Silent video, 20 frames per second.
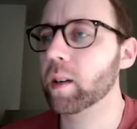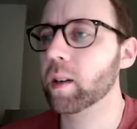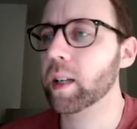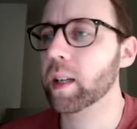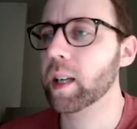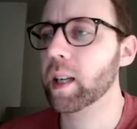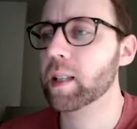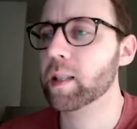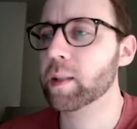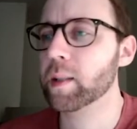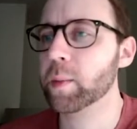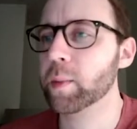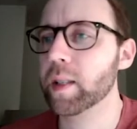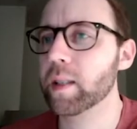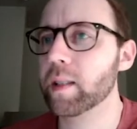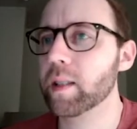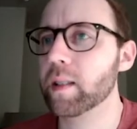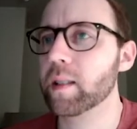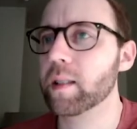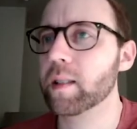and I just
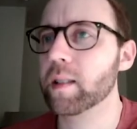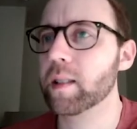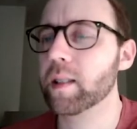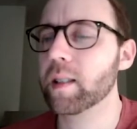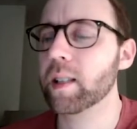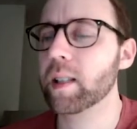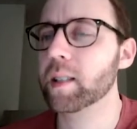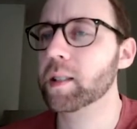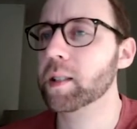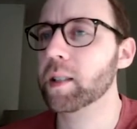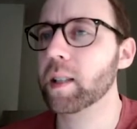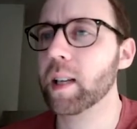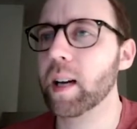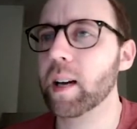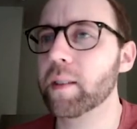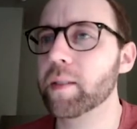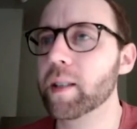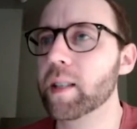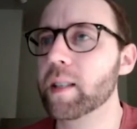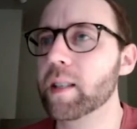missed such an
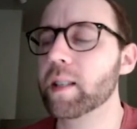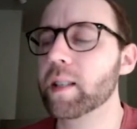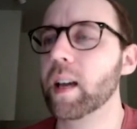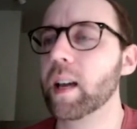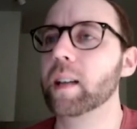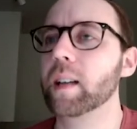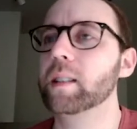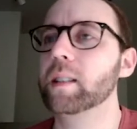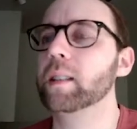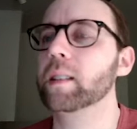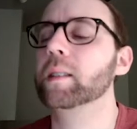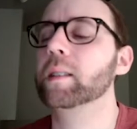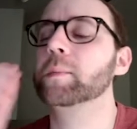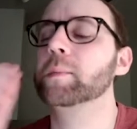obvious tactic.